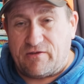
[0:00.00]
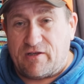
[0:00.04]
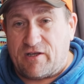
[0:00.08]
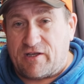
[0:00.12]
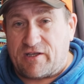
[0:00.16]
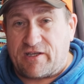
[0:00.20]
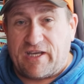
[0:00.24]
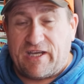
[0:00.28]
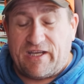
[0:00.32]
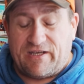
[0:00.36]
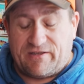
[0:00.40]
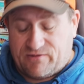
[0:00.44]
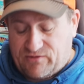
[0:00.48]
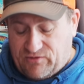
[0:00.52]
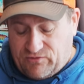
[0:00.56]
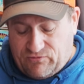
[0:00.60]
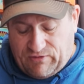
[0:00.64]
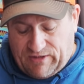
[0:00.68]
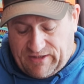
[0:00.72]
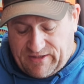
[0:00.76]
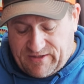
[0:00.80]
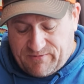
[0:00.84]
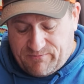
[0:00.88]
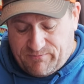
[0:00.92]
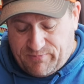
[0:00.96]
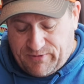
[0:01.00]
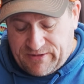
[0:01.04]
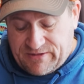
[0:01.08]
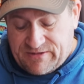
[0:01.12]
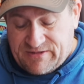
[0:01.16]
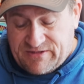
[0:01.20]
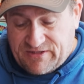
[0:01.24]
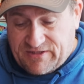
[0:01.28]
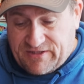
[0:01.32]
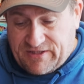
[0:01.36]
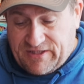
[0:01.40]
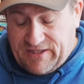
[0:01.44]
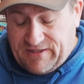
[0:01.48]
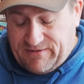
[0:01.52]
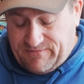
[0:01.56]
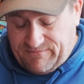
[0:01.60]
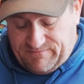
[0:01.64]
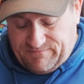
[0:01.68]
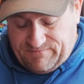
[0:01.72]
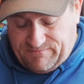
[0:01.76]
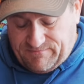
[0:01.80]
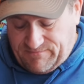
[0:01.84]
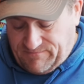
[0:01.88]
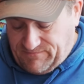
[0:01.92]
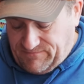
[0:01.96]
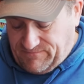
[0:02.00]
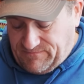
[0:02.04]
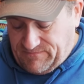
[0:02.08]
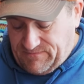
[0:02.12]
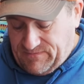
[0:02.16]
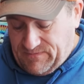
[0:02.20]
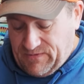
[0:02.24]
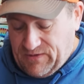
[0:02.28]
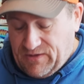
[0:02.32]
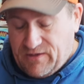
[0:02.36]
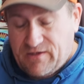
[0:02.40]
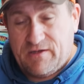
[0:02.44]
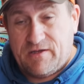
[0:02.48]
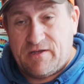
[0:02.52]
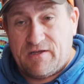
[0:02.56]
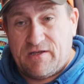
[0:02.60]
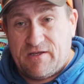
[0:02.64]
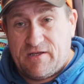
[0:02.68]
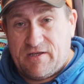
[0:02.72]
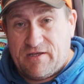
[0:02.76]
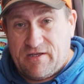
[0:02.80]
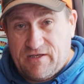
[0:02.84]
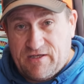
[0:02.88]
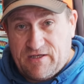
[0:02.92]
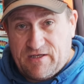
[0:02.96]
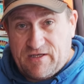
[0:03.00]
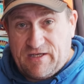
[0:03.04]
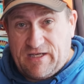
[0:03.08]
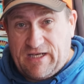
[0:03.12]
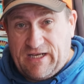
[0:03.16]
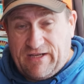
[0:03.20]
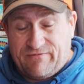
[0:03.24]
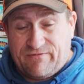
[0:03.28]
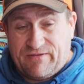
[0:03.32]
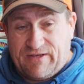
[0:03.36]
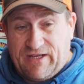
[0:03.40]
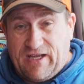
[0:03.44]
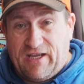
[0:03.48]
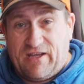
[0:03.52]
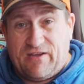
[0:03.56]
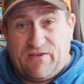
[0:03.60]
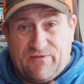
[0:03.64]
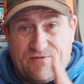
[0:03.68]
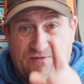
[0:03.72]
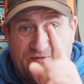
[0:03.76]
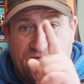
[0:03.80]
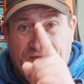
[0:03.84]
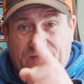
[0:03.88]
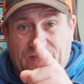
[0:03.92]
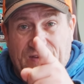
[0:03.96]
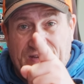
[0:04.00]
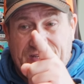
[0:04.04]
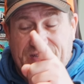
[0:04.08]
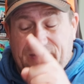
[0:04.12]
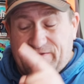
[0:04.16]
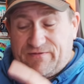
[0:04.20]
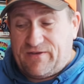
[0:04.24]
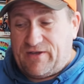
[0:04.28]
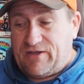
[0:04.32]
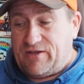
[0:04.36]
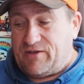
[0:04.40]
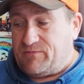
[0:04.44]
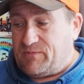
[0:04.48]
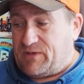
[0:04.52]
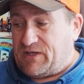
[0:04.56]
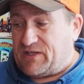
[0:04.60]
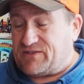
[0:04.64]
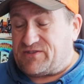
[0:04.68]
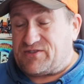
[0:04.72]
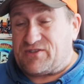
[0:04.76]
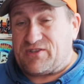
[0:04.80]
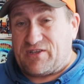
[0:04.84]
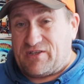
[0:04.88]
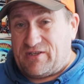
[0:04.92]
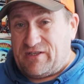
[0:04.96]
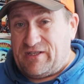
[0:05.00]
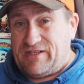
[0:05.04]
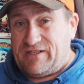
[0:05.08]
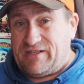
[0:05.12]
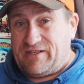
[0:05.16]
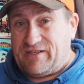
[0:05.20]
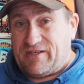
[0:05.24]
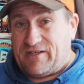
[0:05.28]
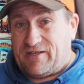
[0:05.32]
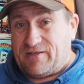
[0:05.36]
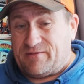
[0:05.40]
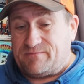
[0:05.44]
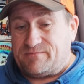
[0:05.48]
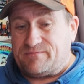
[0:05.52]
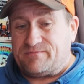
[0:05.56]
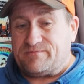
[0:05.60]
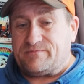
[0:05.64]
Again, cracking piece of kit. Love that. Thank you very much, Lydia.